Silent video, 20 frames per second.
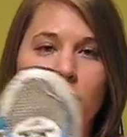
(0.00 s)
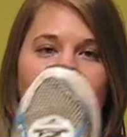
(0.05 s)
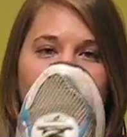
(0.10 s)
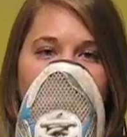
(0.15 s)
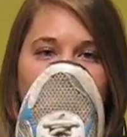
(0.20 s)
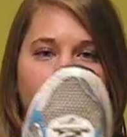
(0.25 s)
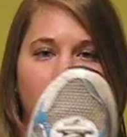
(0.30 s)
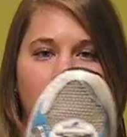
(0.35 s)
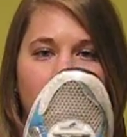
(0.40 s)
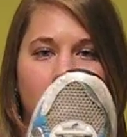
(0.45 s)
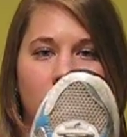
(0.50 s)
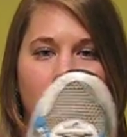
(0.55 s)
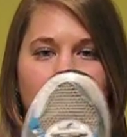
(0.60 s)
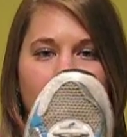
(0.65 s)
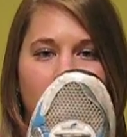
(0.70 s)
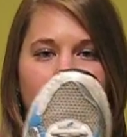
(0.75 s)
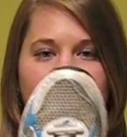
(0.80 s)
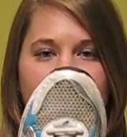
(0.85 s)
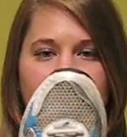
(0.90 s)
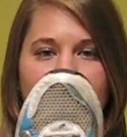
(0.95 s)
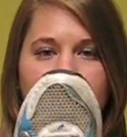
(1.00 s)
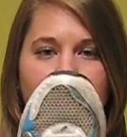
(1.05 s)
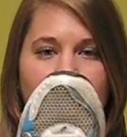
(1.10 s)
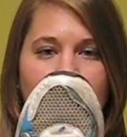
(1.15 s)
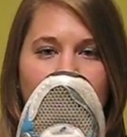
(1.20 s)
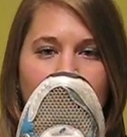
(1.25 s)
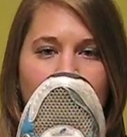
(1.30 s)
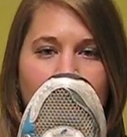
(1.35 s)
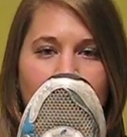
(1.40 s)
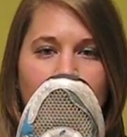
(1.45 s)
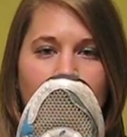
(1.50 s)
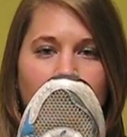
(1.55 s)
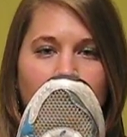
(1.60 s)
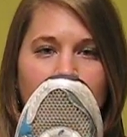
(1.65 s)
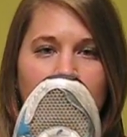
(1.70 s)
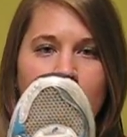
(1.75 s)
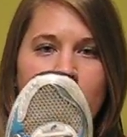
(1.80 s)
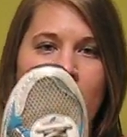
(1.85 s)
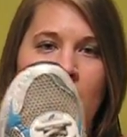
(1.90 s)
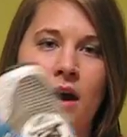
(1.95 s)
which is this fit right here
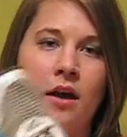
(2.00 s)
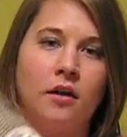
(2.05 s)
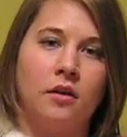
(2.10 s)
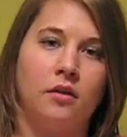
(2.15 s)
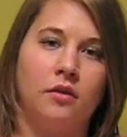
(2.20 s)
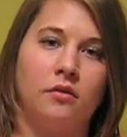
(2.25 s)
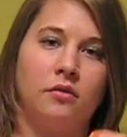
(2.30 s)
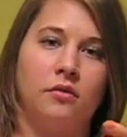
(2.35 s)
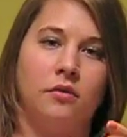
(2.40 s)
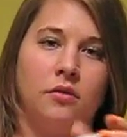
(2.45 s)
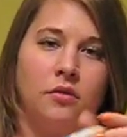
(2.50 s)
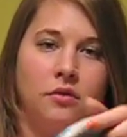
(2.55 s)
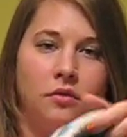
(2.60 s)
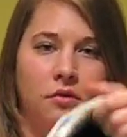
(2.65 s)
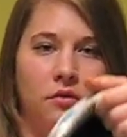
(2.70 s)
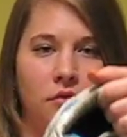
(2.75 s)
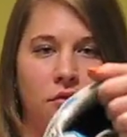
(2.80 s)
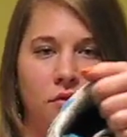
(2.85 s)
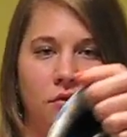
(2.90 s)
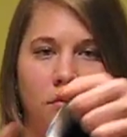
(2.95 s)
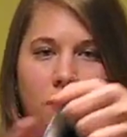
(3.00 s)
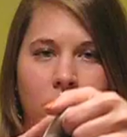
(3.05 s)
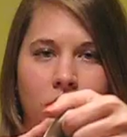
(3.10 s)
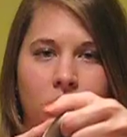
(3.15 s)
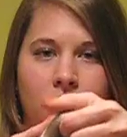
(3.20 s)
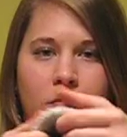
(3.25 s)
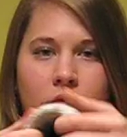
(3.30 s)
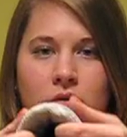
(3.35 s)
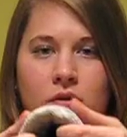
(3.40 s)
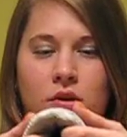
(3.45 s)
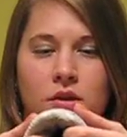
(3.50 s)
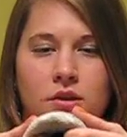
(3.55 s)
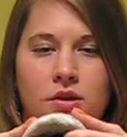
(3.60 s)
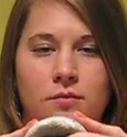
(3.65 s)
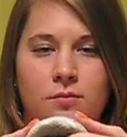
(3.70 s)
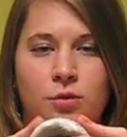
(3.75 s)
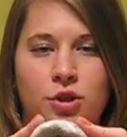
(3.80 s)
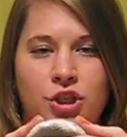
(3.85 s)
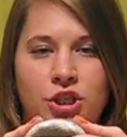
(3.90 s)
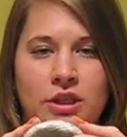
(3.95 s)
in the back. It's
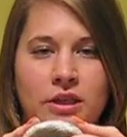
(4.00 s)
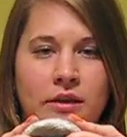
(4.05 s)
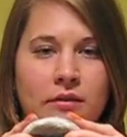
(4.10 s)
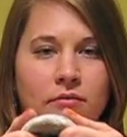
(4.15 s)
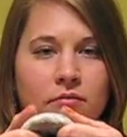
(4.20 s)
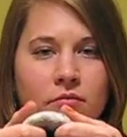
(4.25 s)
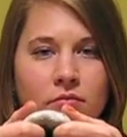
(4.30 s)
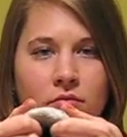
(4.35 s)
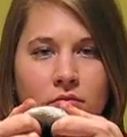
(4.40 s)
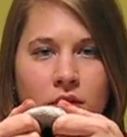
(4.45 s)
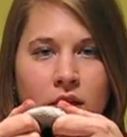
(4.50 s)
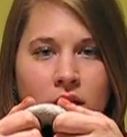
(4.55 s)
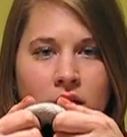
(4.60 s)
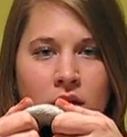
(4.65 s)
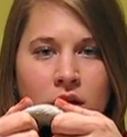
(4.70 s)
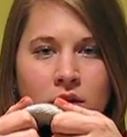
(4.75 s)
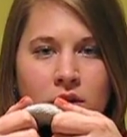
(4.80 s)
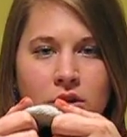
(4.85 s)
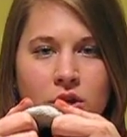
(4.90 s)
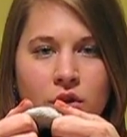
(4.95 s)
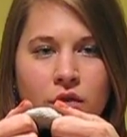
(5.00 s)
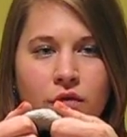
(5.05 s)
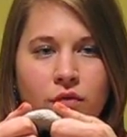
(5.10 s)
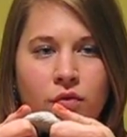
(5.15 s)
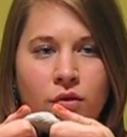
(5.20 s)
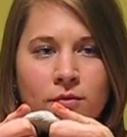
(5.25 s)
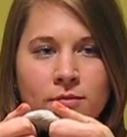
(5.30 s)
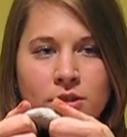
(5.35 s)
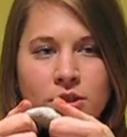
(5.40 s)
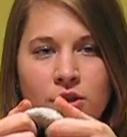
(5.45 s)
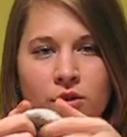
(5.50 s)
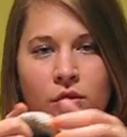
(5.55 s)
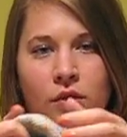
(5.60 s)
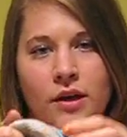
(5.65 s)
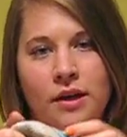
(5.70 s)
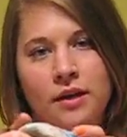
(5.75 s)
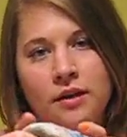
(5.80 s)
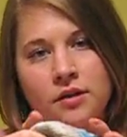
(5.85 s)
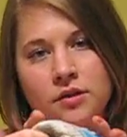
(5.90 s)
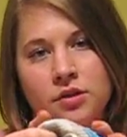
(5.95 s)
mushy, and it conforms to your
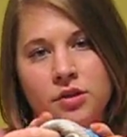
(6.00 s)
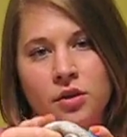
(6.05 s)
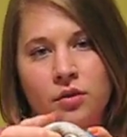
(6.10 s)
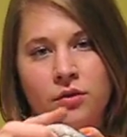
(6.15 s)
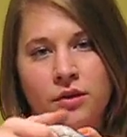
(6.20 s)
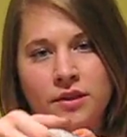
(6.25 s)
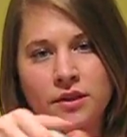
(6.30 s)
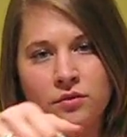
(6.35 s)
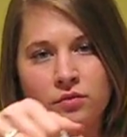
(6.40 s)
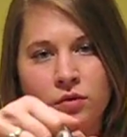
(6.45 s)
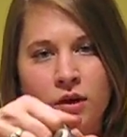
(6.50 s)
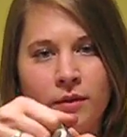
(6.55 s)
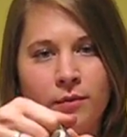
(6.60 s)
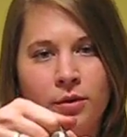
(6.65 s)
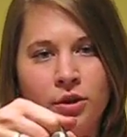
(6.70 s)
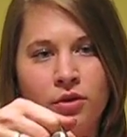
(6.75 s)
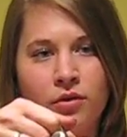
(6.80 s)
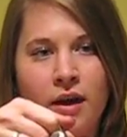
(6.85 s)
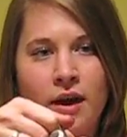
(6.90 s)
heel so it doesn't rub when you